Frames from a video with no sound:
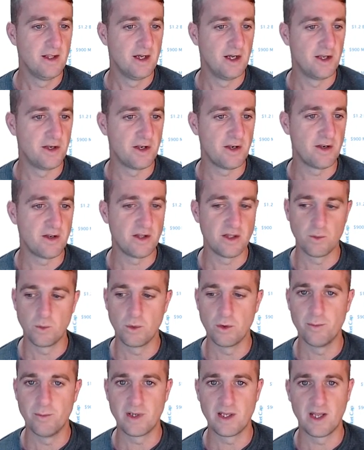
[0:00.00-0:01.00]
and you
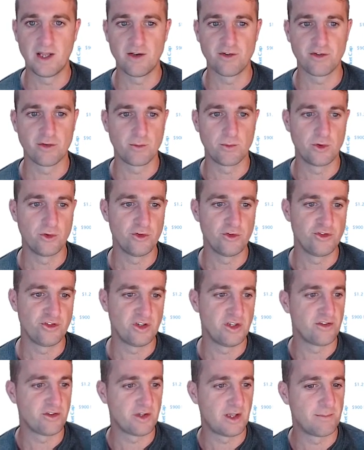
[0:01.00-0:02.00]
will be getting some good
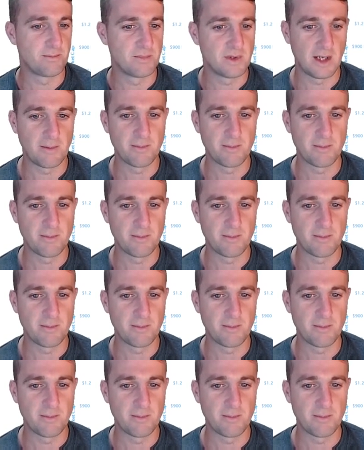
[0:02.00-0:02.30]
GZIL.